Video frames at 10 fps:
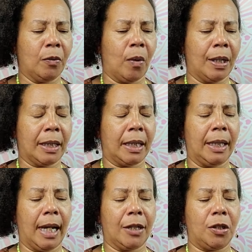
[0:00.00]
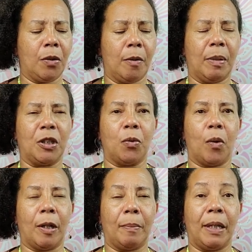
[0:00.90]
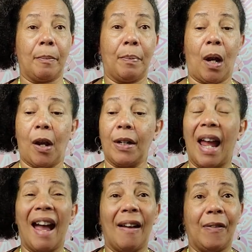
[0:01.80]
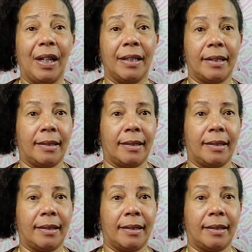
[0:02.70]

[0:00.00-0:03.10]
want to connect to it, but you want to be a part of it.